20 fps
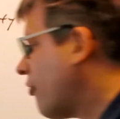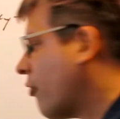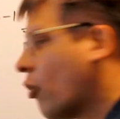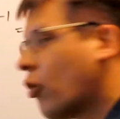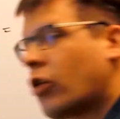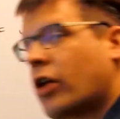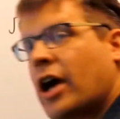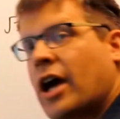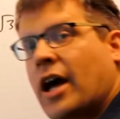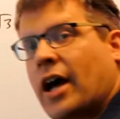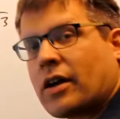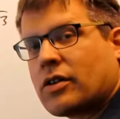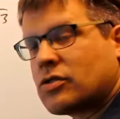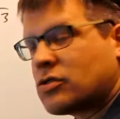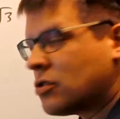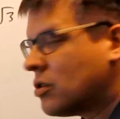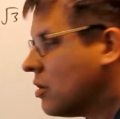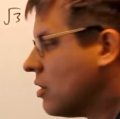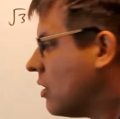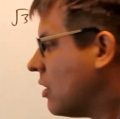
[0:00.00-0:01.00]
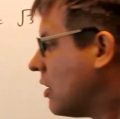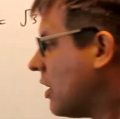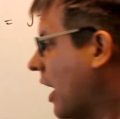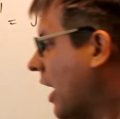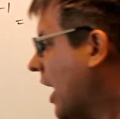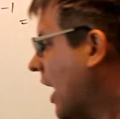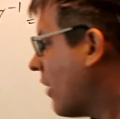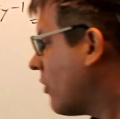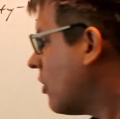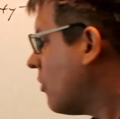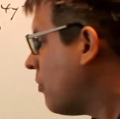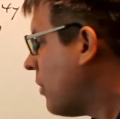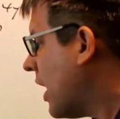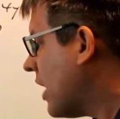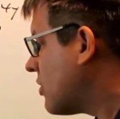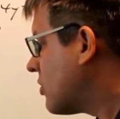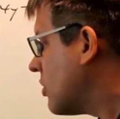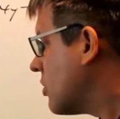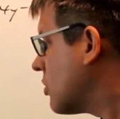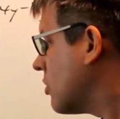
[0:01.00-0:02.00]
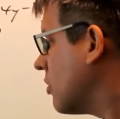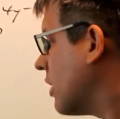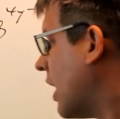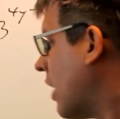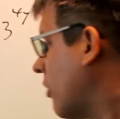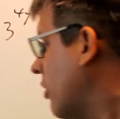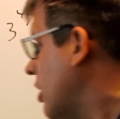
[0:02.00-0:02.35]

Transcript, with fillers: four x. I have the bases are now